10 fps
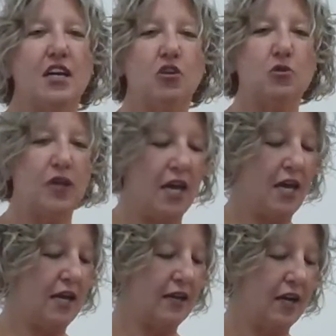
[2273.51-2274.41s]
You
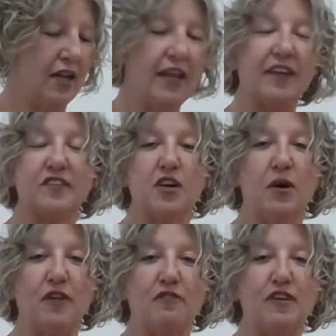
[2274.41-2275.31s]
can uh, let us
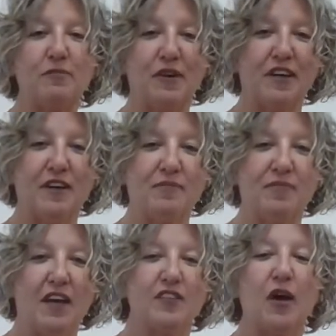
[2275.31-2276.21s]
know on Facebook.
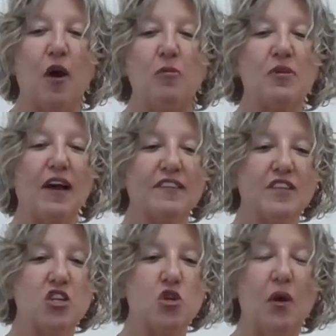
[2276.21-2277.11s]
So I hope you guys
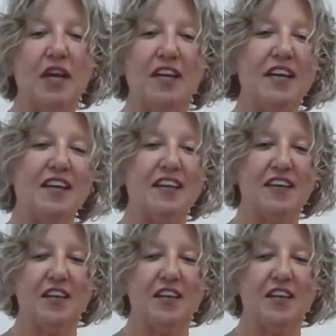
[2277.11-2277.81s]
enjoyed it.